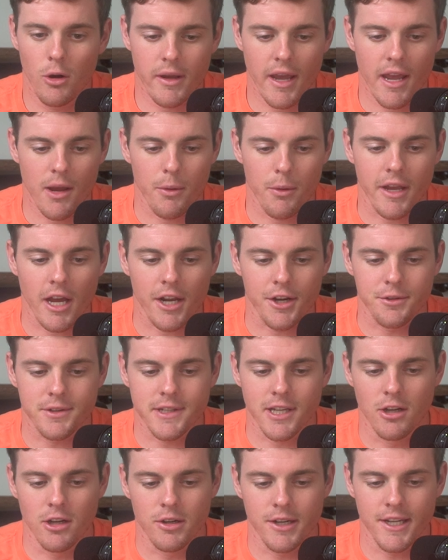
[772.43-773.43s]
Okay, and we got
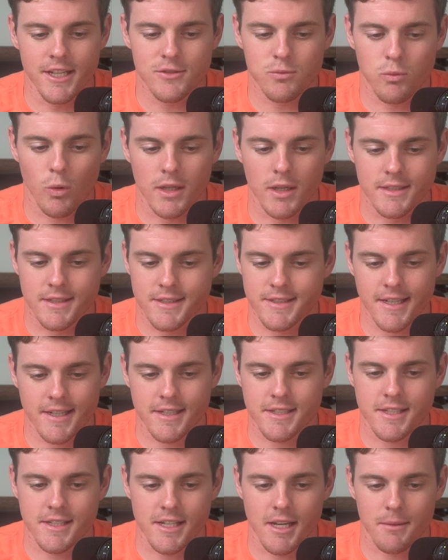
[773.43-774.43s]
utilities,
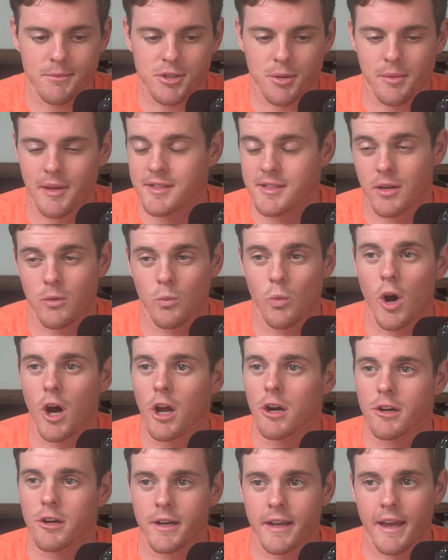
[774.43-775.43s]
$160. I'm assuming that's like
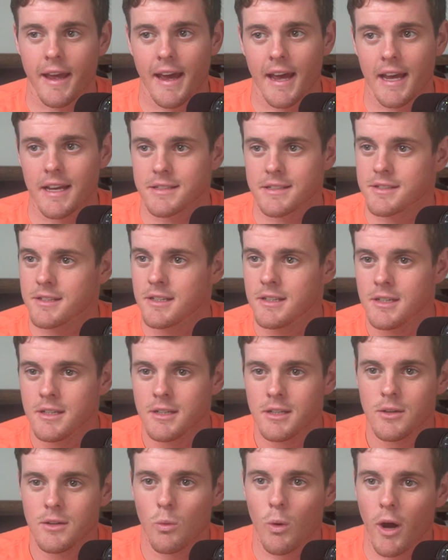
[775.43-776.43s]
water, gas,
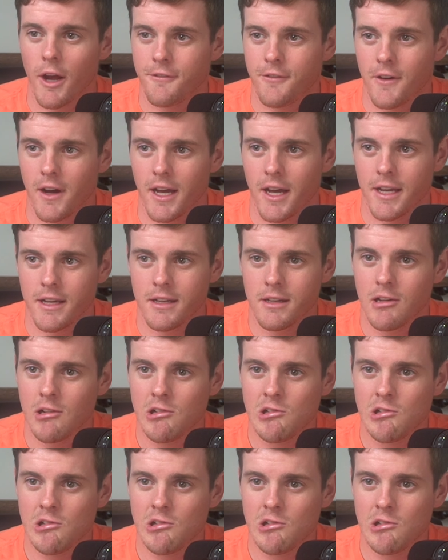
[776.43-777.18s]
Wi-Fi.